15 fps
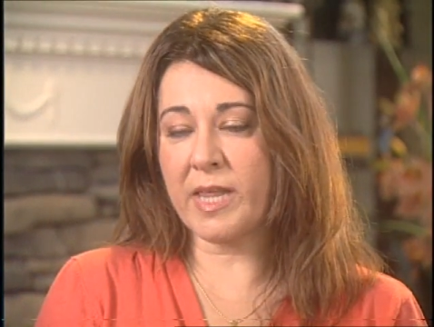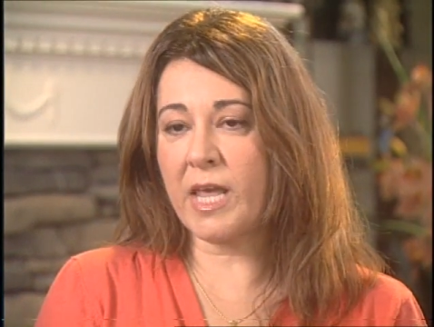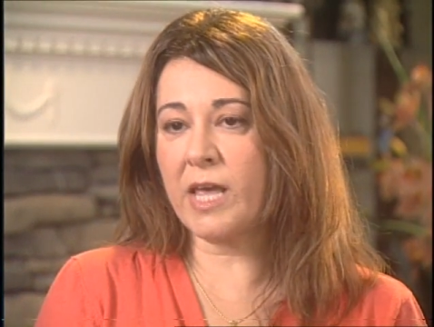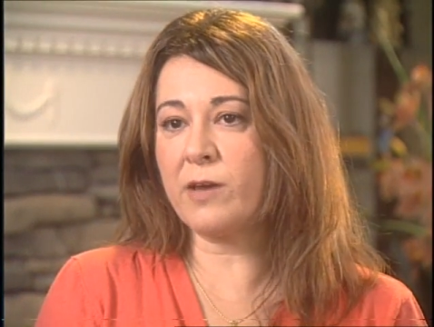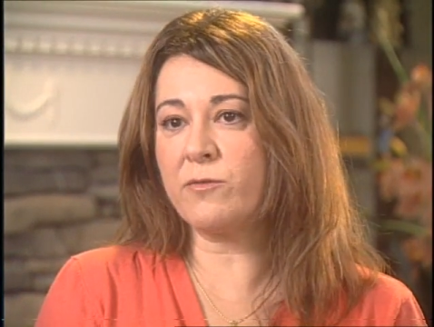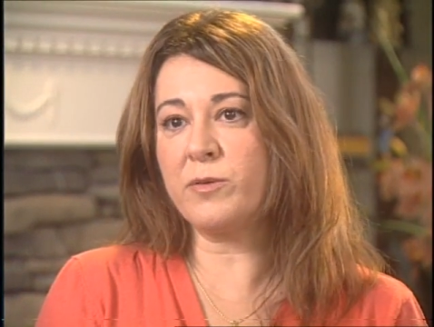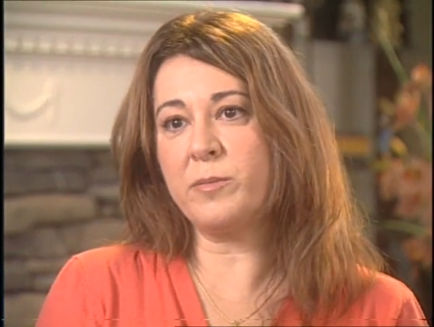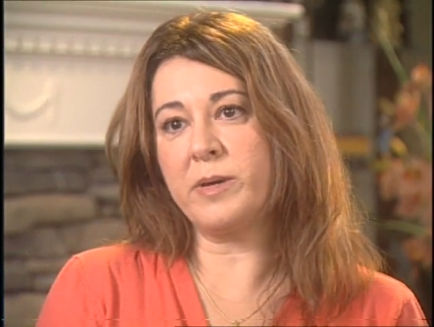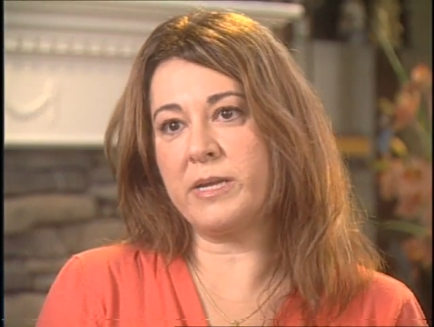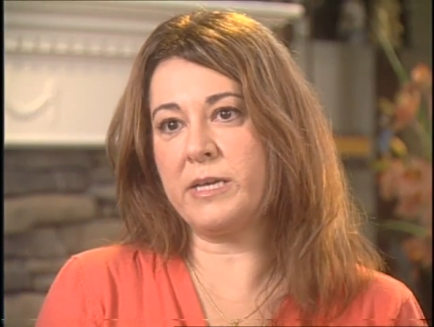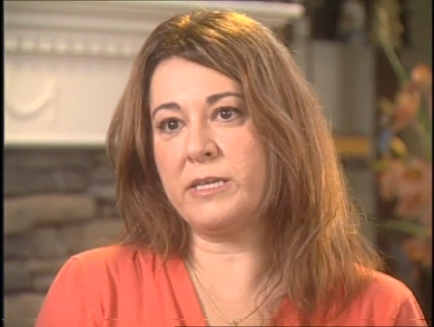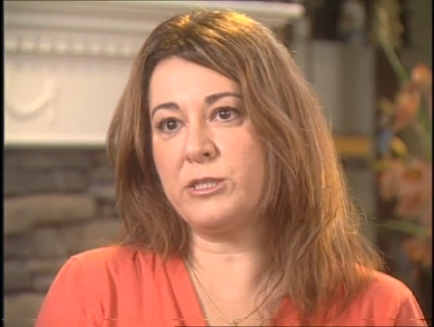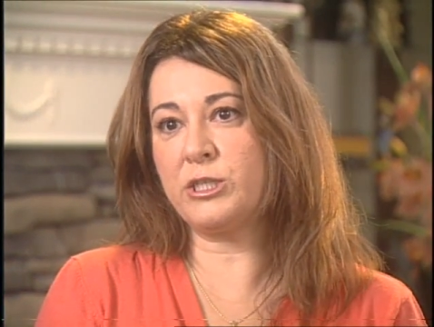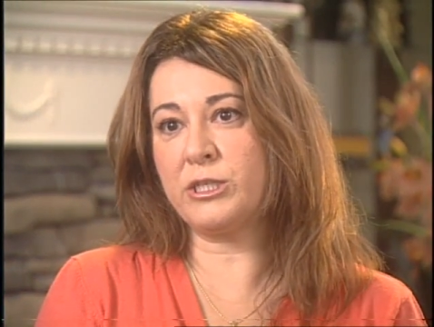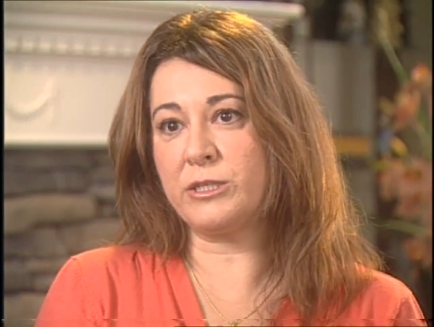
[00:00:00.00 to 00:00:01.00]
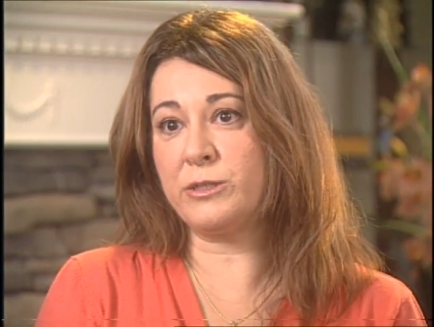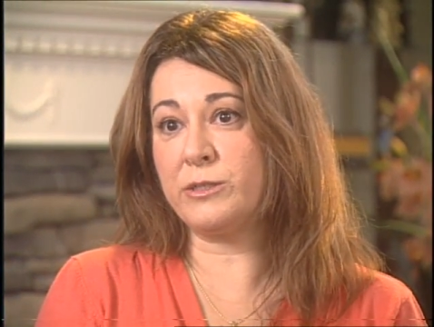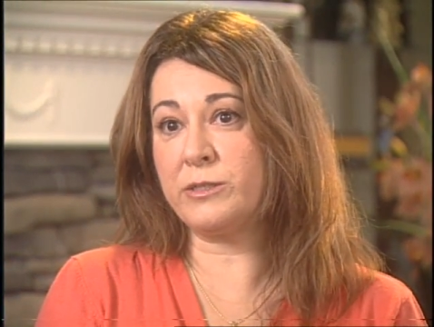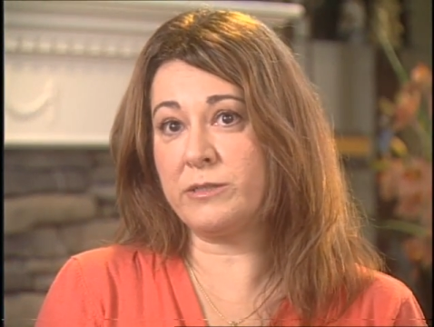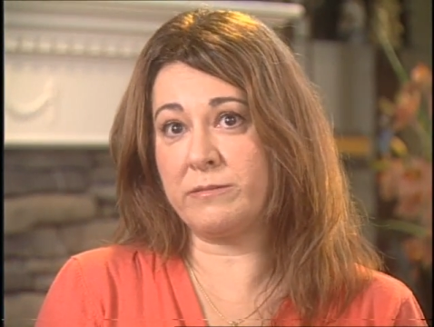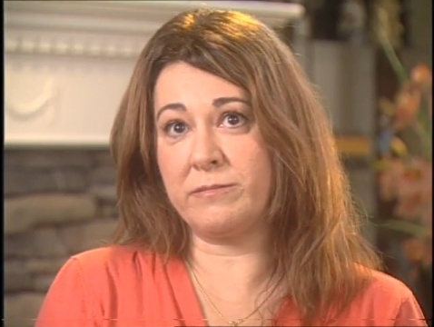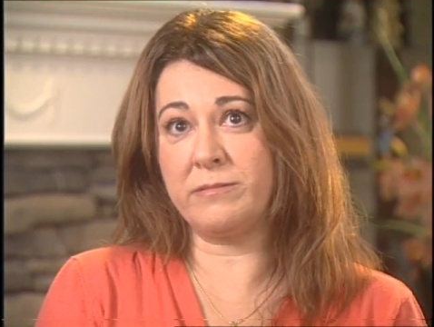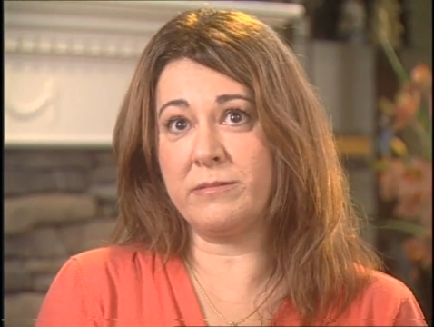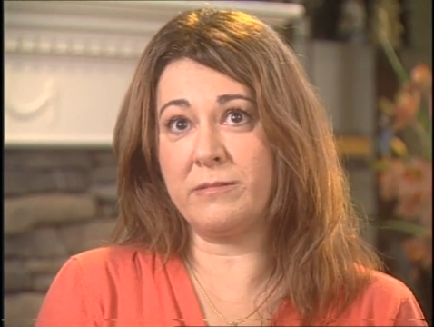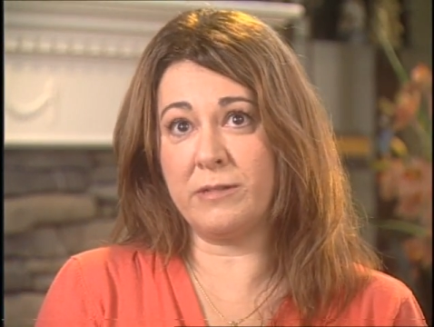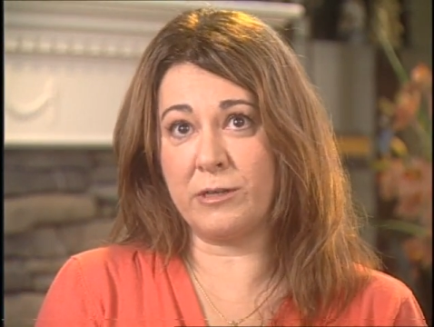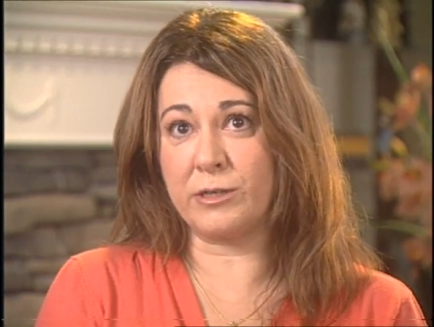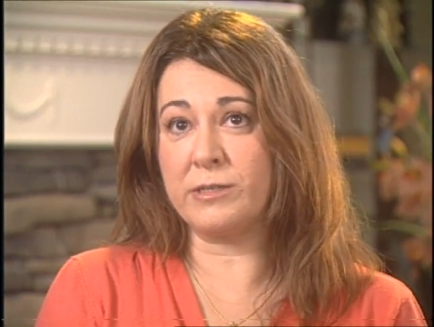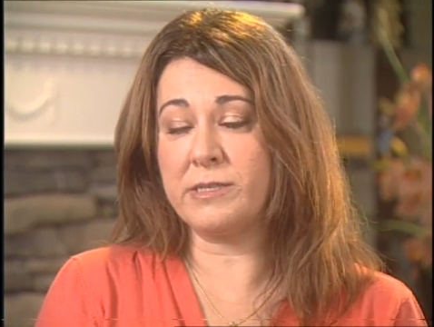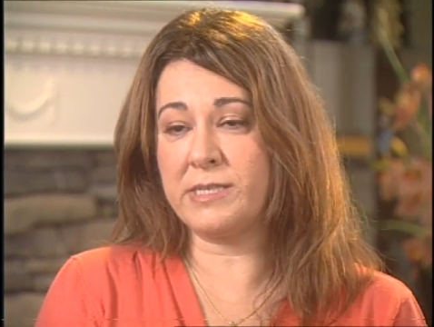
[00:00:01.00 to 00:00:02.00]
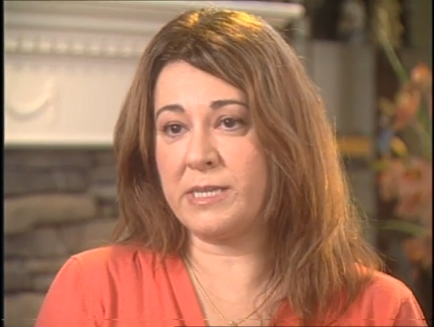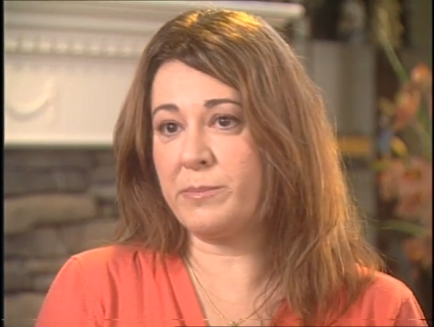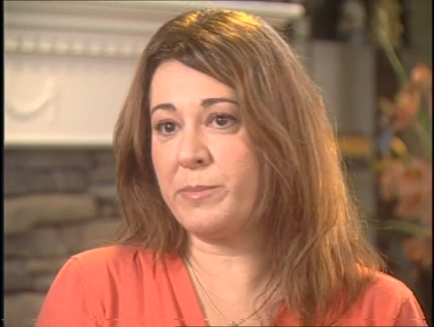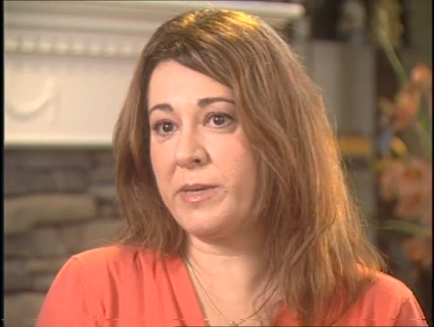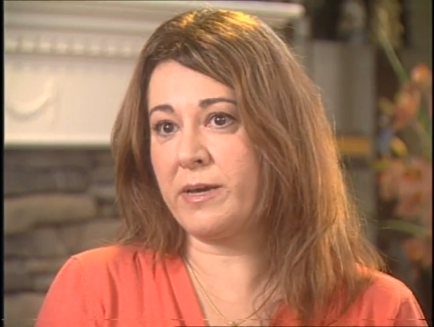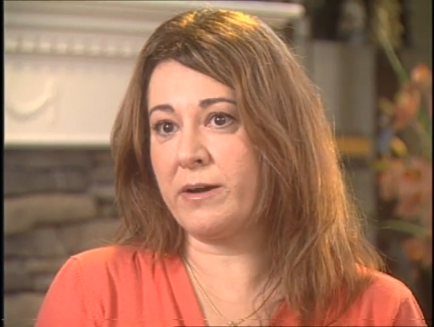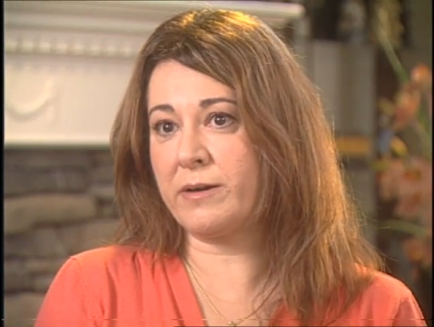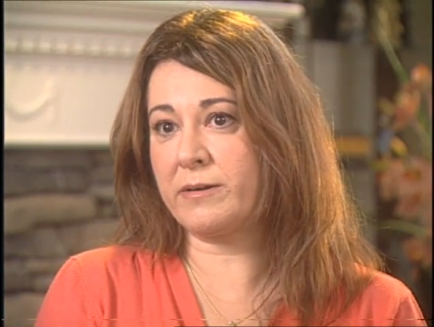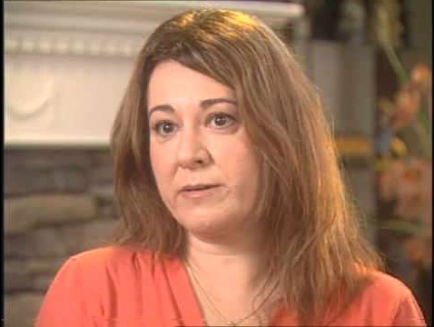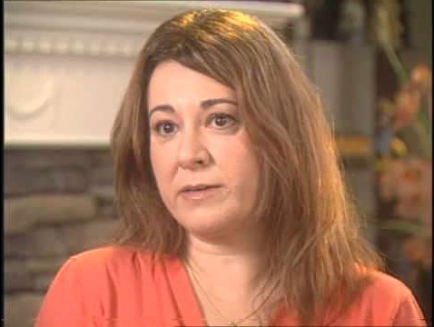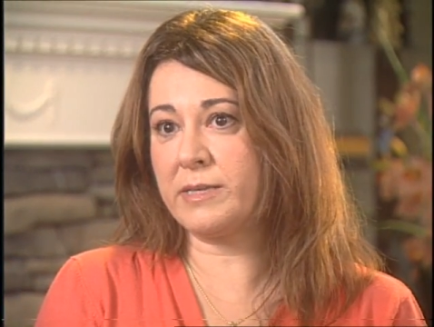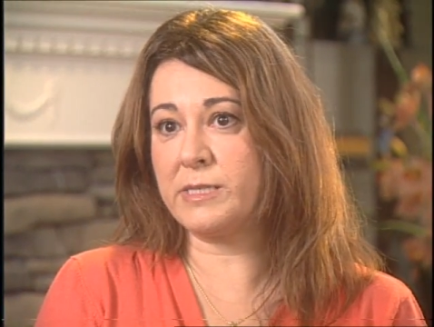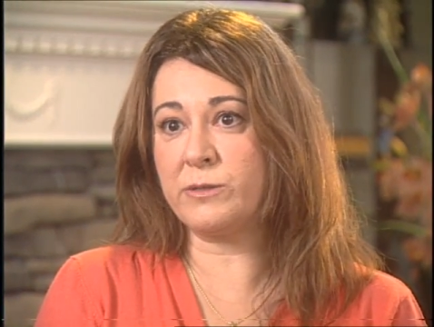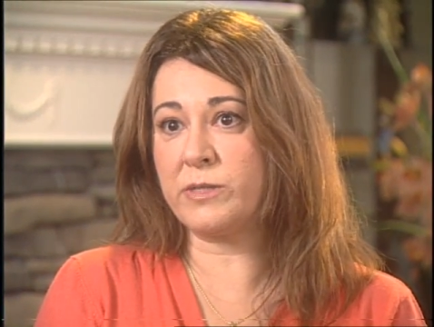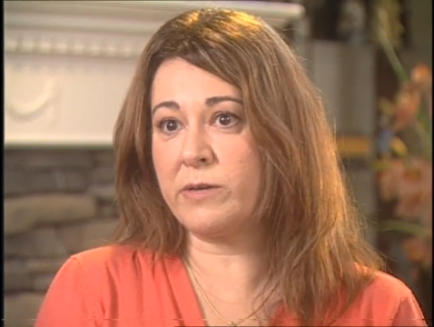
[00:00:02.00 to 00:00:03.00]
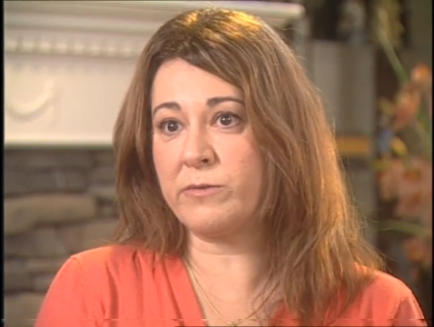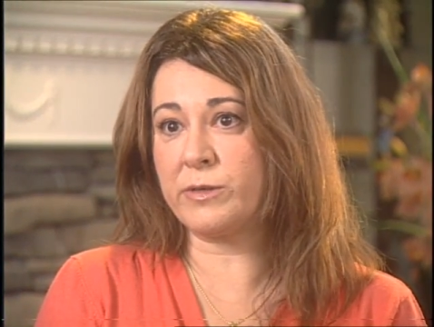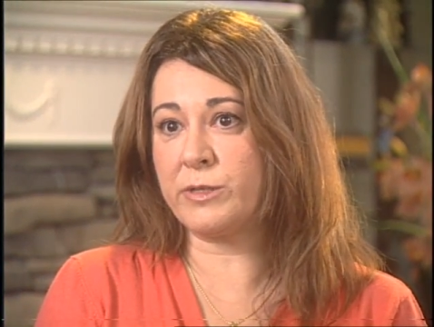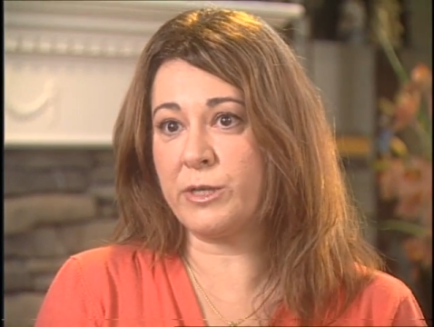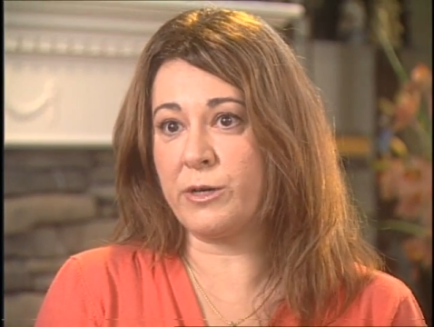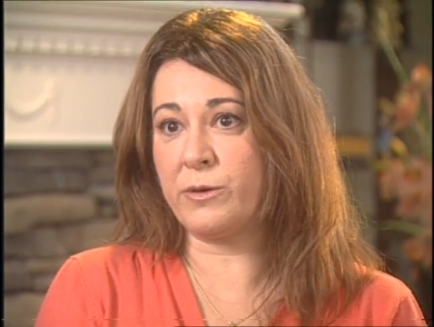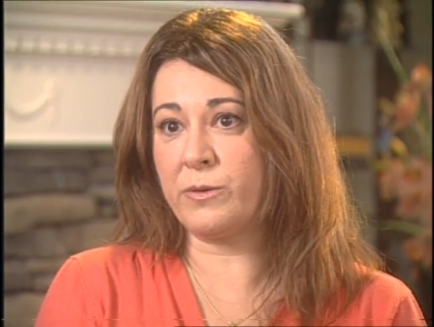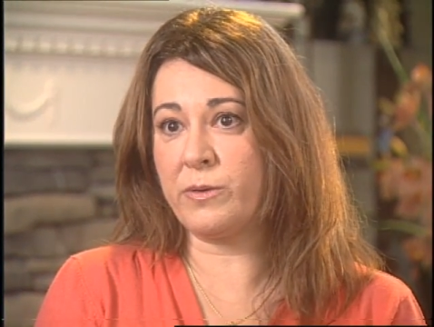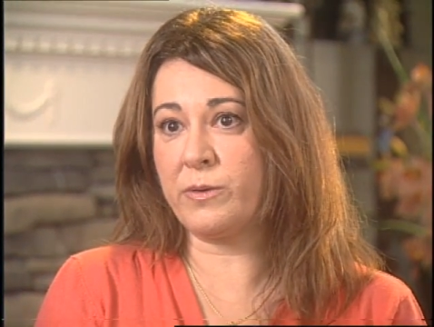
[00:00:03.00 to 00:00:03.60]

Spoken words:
Everybody should learn CPR because you never know.